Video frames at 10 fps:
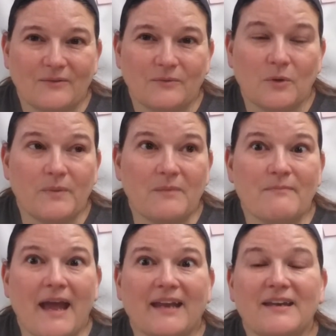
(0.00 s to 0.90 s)
will be
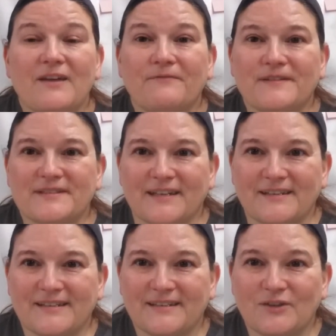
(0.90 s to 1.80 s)

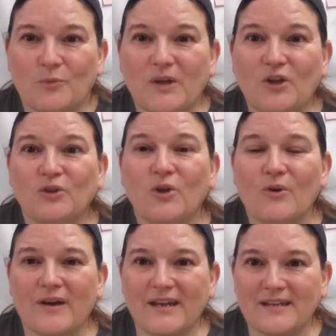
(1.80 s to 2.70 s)
magnificent. They'll be
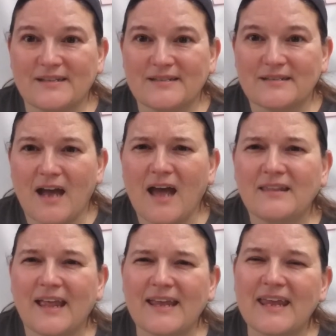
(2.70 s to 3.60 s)
glorious,
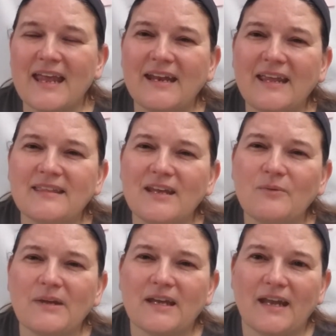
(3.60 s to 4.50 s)
unlike anything
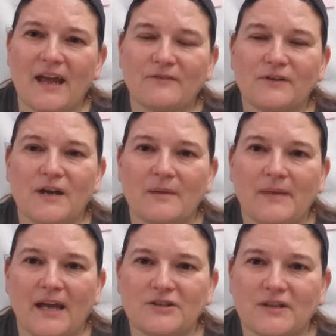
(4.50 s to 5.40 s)
we could ever
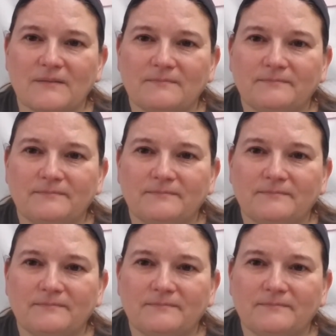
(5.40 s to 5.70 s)
imagine.